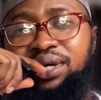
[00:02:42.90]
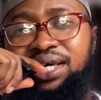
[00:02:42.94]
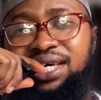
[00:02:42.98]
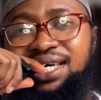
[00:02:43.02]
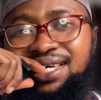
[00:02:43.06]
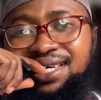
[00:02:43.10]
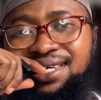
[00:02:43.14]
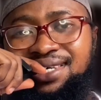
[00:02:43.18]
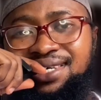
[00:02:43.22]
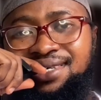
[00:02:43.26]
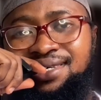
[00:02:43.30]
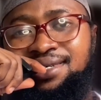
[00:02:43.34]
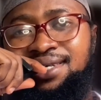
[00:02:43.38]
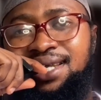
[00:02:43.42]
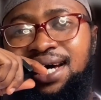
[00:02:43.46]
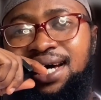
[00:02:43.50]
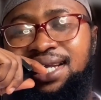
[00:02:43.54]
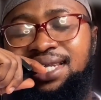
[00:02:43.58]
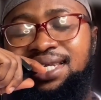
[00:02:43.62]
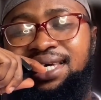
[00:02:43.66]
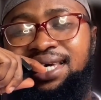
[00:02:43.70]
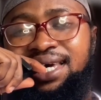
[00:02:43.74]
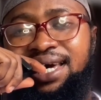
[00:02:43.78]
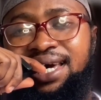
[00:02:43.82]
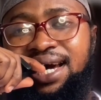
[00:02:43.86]
ease
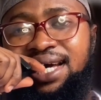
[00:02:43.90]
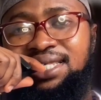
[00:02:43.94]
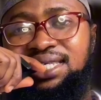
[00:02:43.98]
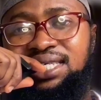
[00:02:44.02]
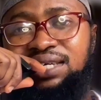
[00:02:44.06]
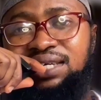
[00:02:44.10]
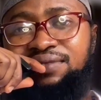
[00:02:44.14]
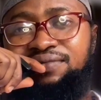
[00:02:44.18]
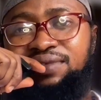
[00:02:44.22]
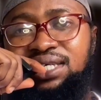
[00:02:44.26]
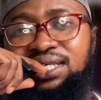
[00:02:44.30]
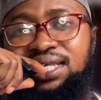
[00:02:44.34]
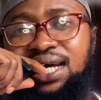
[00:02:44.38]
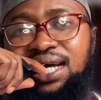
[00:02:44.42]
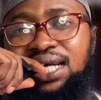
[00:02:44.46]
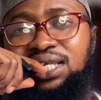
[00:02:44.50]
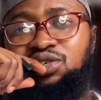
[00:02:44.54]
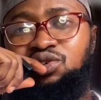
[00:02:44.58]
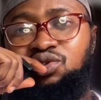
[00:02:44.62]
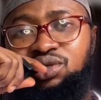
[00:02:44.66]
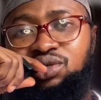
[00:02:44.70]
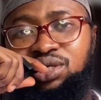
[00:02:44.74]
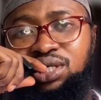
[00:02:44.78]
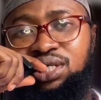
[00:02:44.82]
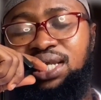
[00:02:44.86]
that they get if they
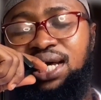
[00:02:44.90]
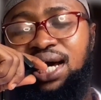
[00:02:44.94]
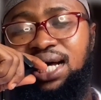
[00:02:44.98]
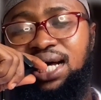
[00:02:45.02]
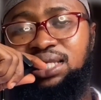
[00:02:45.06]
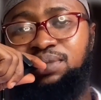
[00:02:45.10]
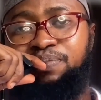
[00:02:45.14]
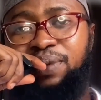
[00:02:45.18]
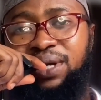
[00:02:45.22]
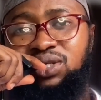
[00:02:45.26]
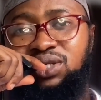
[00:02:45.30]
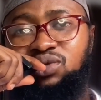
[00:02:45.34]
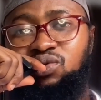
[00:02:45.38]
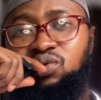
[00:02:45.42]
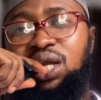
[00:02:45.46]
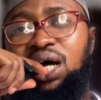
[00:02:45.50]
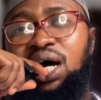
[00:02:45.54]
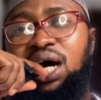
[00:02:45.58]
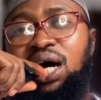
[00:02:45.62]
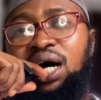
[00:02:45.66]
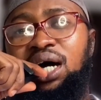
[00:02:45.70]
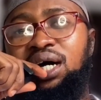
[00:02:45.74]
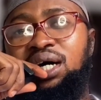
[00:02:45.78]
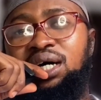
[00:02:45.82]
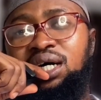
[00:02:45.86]
start using that
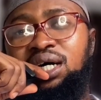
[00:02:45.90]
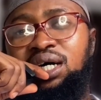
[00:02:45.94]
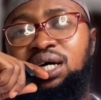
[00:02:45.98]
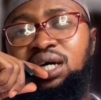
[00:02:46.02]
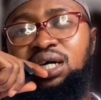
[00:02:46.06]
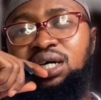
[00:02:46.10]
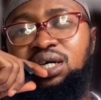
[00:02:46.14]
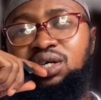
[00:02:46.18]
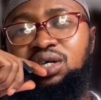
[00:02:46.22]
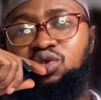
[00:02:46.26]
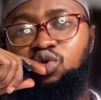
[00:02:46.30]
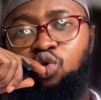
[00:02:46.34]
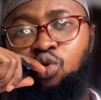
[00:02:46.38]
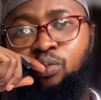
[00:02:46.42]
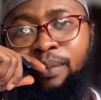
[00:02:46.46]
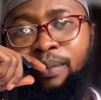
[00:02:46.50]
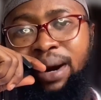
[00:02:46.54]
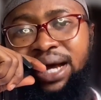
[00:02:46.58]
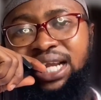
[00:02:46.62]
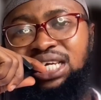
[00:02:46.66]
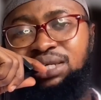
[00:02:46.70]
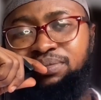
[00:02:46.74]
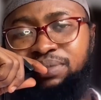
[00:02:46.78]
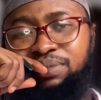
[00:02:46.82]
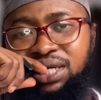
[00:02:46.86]
particular school
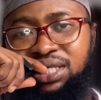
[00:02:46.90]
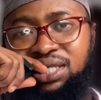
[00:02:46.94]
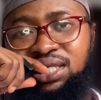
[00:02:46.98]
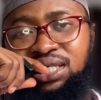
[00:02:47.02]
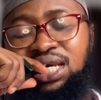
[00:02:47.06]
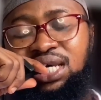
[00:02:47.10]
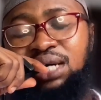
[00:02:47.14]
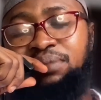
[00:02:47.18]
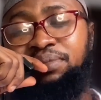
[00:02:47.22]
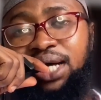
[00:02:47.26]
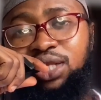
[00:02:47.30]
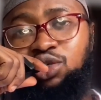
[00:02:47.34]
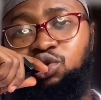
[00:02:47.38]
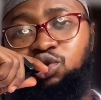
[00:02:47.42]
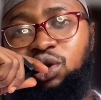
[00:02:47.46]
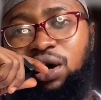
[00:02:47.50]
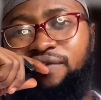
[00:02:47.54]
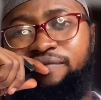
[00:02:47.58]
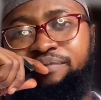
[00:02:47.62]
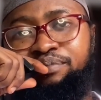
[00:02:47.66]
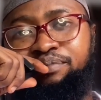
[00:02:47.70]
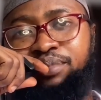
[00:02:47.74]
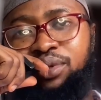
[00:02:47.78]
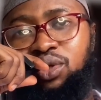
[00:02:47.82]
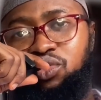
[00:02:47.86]
management system that you
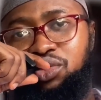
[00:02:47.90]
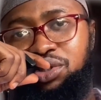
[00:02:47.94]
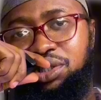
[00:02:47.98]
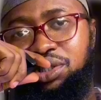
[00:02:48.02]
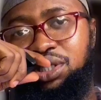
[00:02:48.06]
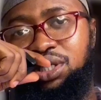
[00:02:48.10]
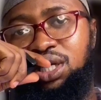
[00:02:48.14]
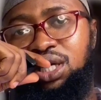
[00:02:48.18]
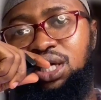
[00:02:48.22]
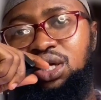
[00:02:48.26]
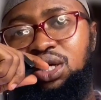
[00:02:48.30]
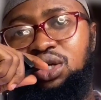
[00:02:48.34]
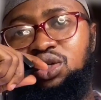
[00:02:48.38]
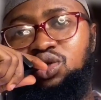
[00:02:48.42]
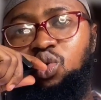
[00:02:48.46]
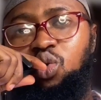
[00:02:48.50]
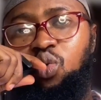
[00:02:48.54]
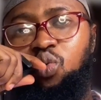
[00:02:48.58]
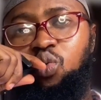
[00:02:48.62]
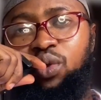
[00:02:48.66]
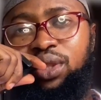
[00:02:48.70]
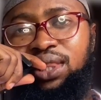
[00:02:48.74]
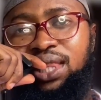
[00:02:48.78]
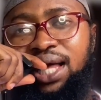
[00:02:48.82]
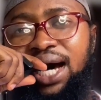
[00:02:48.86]
have built. So
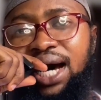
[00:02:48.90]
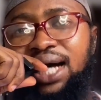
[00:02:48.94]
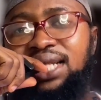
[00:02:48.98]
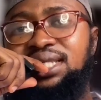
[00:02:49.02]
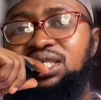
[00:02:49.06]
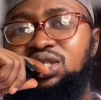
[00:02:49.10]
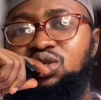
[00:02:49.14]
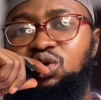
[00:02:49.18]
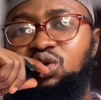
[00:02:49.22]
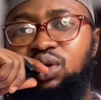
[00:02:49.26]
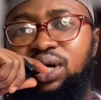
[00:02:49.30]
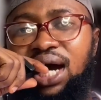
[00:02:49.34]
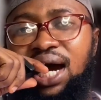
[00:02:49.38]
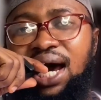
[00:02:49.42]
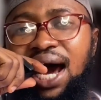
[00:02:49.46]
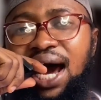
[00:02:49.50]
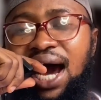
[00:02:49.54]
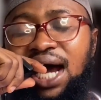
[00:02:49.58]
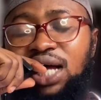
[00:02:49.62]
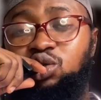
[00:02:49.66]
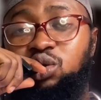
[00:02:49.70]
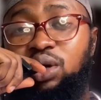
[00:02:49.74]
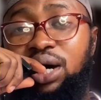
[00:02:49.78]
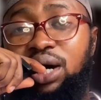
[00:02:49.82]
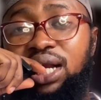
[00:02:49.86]
with that, you can
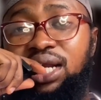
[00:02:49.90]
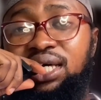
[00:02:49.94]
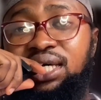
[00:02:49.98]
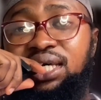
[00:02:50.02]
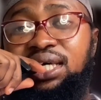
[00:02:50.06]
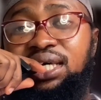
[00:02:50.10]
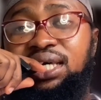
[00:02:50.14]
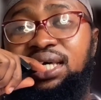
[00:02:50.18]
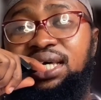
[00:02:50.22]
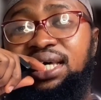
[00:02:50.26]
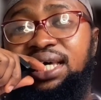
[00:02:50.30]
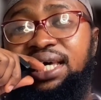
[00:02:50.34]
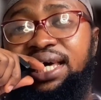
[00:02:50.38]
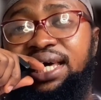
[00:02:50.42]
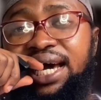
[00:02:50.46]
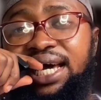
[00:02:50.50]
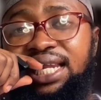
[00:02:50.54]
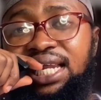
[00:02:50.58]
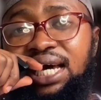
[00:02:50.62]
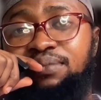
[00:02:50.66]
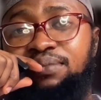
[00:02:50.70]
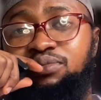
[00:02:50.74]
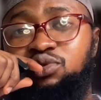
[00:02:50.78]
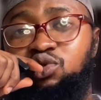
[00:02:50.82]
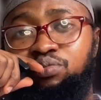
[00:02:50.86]
actually get
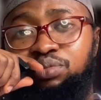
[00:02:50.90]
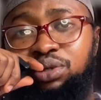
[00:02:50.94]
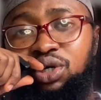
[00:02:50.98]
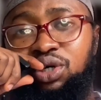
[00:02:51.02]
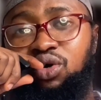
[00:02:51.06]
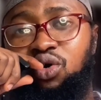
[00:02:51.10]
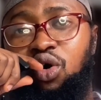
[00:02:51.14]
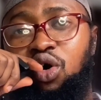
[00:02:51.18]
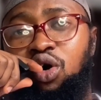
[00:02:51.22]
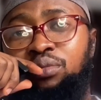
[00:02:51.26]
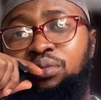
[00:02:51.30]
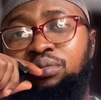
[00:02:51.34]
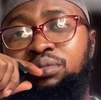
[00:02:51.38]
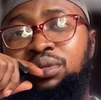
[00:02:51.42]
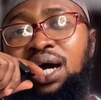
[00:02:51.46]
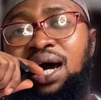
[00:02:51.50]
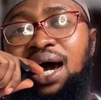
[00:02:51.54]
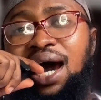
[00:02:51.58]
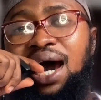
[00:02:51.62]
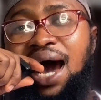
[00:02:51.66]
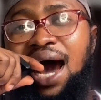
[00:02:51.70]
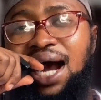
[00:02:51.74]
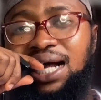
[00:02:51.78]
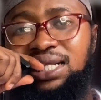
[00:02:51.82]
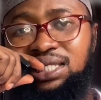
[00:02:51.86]
them to become
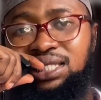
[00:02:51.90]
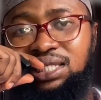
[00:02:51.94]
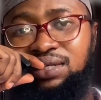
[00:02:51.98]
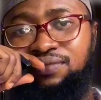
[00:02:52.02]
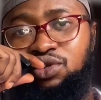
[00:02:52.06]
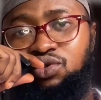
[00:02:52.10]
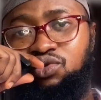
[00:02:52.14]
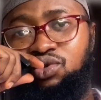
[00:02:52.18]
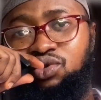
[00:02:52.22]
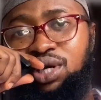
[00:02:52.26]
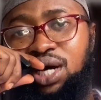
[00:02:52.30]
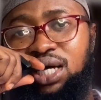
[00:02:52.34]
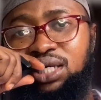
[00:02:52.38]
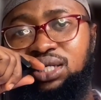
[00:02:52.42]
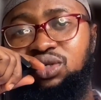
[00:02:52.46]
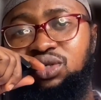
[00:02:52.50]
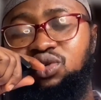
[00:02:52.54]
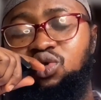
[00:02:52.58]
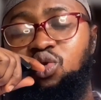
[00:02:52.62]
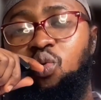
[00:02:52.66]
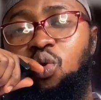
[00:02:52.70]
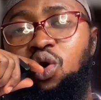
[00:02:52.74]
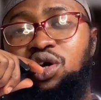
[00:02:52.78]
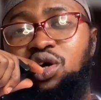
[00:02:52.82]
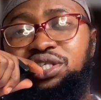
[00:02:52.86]
active users.
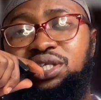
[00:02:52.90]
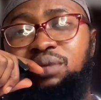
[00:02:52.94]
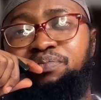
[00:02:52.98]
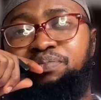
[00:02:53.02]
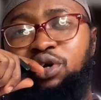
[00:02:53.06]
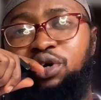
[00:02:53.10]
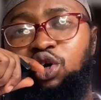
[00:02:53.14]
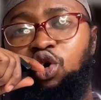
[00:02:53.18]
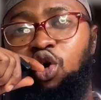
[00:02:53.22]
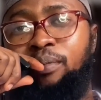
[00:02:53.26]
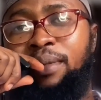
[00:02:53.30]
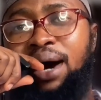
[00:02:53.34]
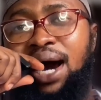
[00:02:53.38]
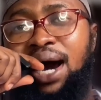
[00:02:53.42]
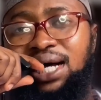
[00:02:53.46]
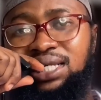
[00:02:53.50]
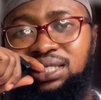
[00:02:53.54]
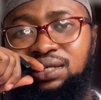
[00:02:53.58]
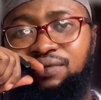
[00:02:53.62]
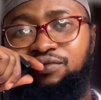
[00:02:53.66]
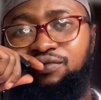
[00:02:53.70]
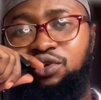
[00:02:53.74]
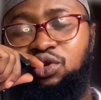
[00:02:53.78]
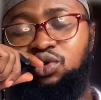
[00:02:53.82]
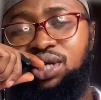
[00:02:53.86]
So once they become
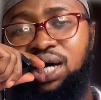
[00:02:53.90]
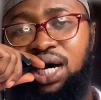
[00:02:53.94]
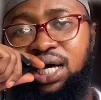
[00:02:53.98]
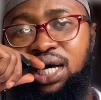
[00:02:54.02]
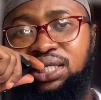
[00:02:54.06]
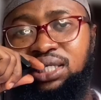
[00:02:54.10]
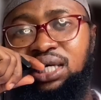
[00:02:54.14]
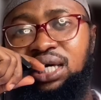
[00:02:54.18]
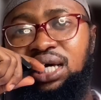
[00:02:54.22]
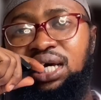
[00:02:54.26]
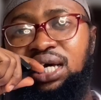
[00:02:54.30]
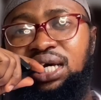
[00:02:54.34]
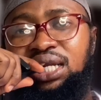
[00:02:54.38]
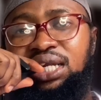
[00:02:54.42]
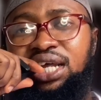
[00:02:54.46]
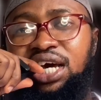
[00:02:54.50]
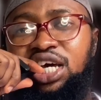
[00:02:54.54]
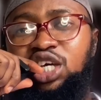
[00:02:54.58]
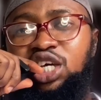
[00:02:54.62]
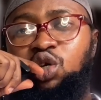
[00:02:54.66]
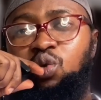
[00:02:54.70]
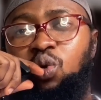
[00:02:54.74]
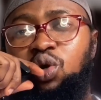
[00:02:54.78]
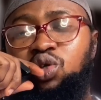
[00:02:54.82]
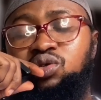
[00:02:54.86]
active users,
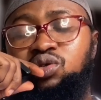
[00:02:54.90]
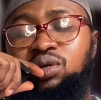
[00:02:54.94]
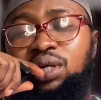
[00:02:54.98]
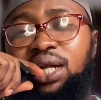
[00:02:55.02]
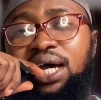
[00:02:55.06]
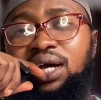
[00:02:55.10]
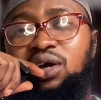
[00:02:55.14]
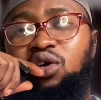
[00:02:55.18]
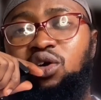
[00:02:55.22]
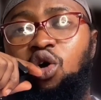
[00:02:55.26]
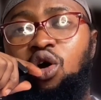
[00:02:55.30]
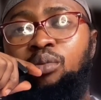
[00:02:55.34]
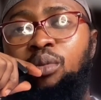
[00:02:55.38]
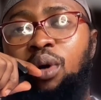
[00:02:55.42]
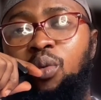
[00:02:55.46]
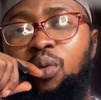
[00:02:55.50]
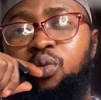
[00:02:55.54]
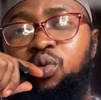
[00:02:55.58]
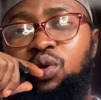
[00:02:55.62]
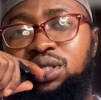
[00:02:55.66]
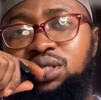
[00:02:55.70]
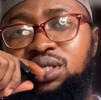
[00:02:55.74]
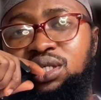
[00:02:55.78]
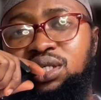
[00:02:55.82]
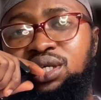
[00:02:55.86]
then you want to come up
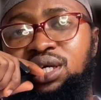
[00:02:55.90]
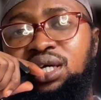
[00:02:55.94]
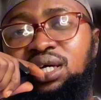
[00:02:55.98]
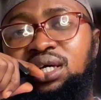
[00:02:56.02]
with